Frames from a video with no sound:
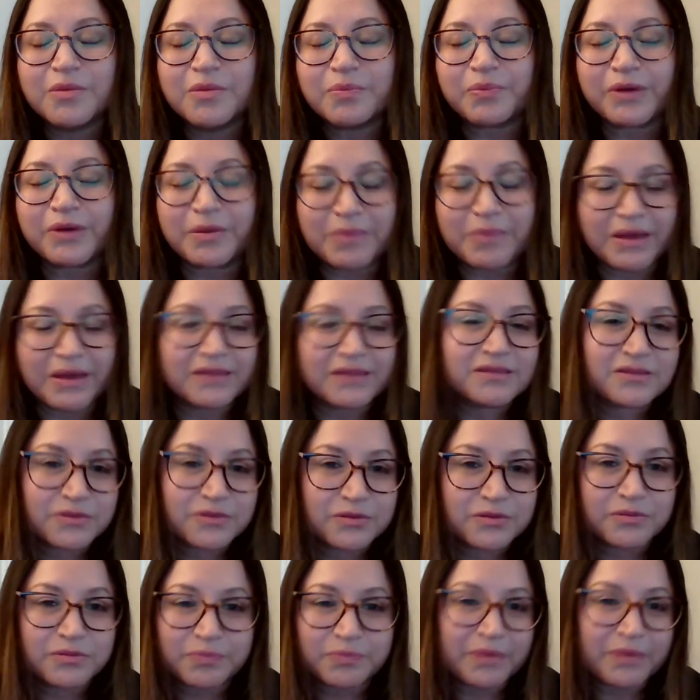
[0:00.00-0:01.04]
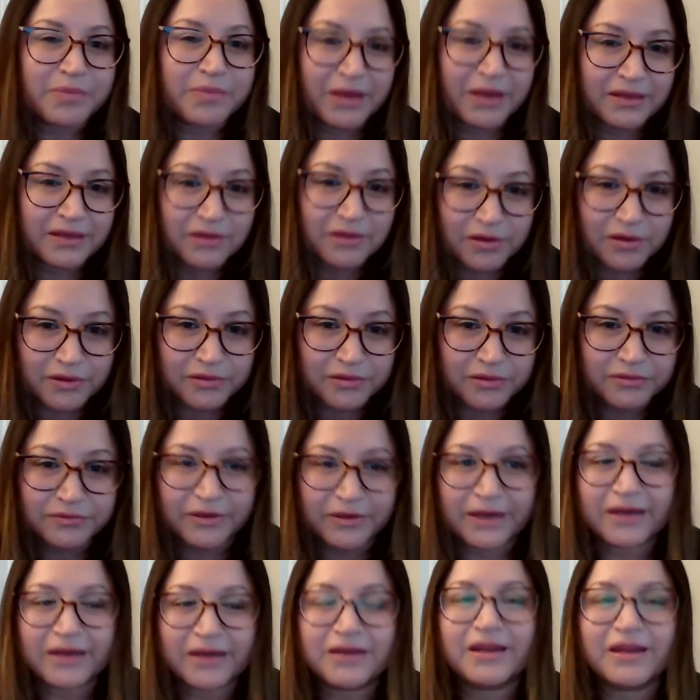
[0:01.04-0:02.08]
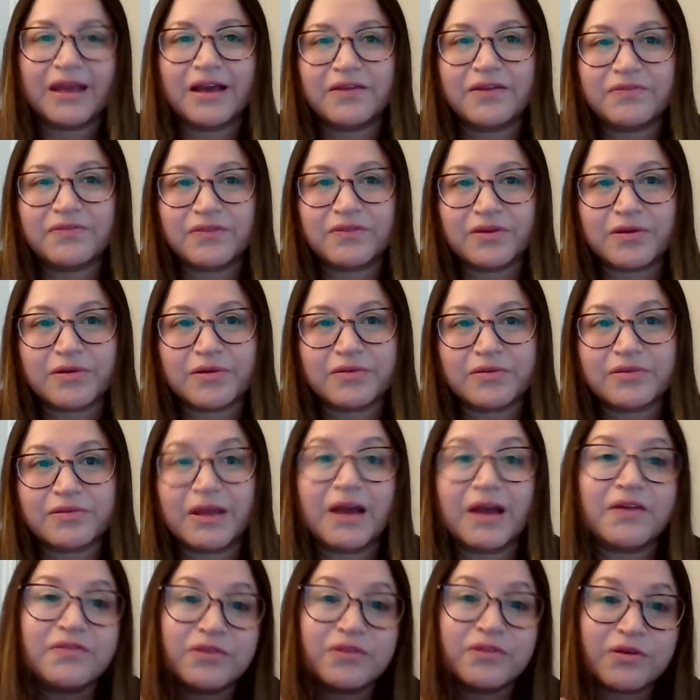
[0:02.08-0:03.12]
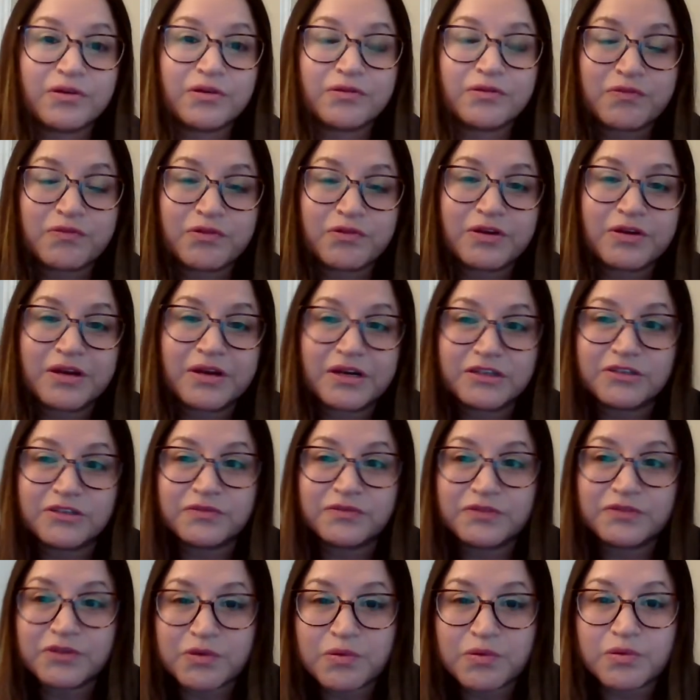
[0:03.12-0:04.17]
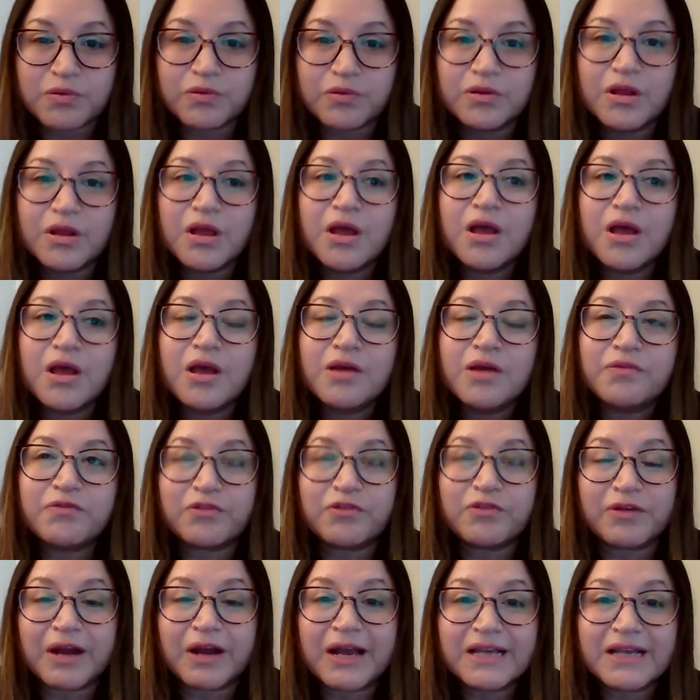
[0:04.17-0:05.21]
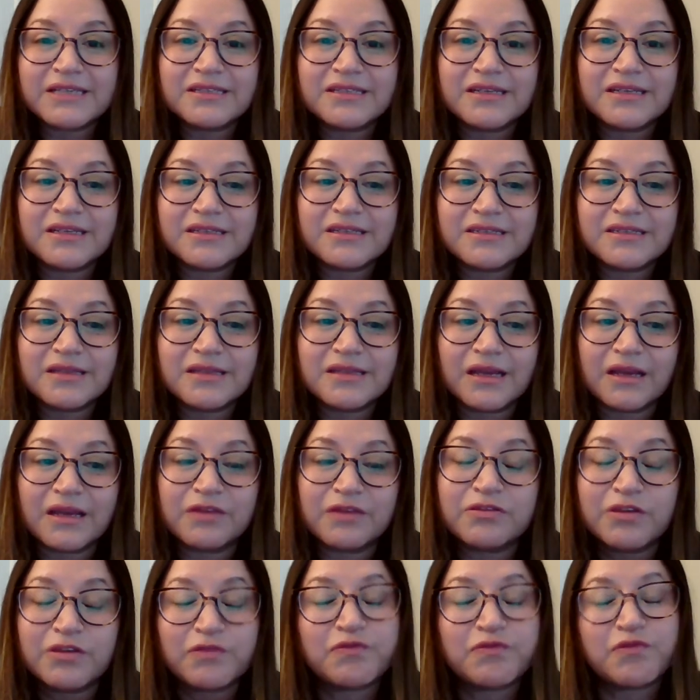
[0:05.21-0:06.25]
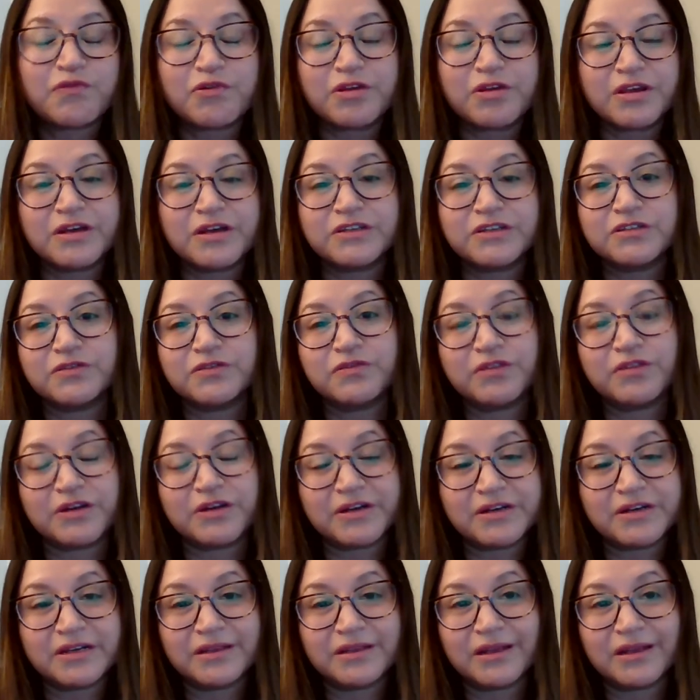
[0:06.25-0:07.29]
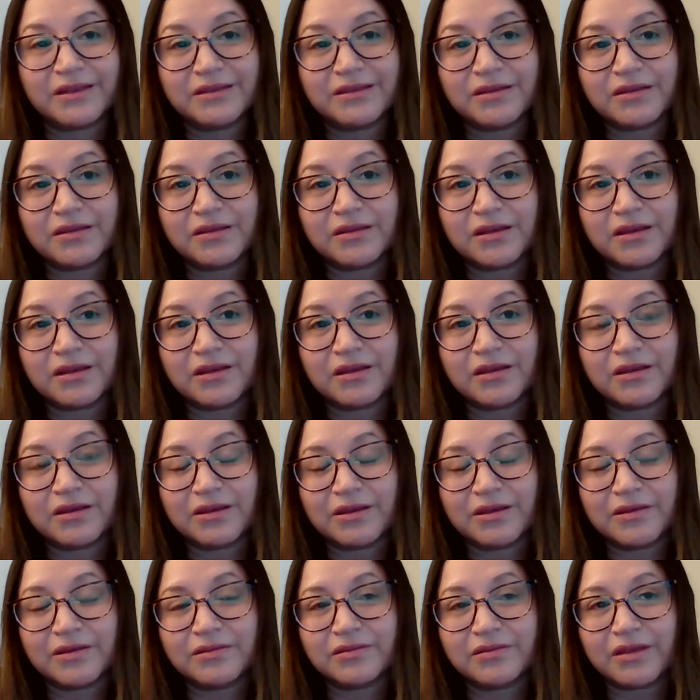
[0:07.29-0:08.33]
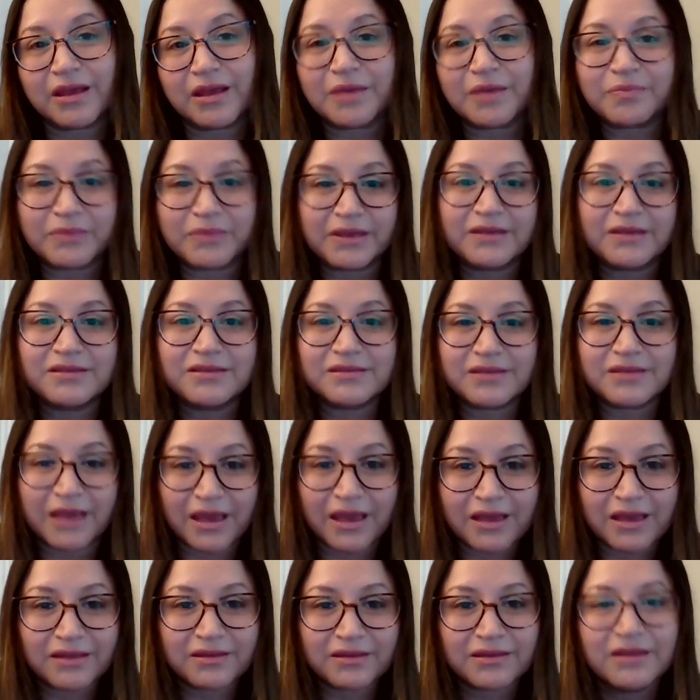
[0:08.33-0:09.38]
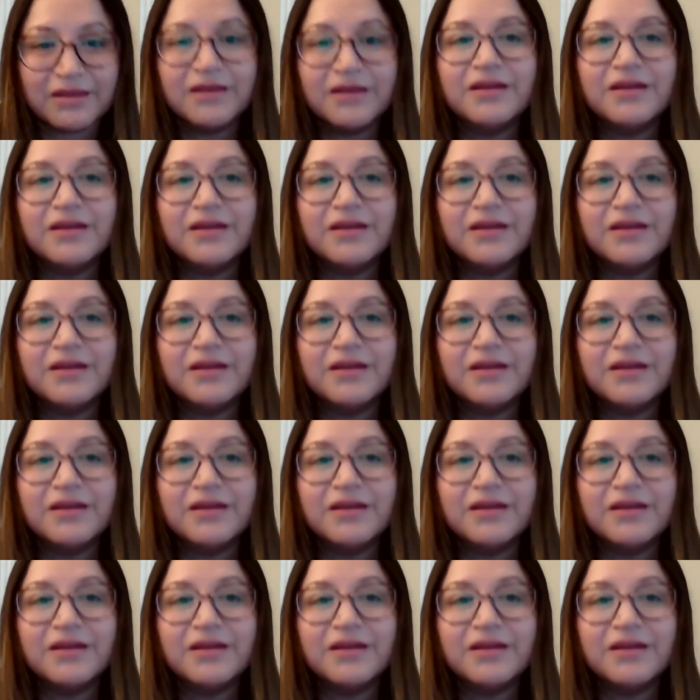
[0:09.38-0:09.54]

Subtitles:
pre-med school, pre-med go, right? They have to go to 4 years of school. For us, is like the 4 years of learning that the MDs get,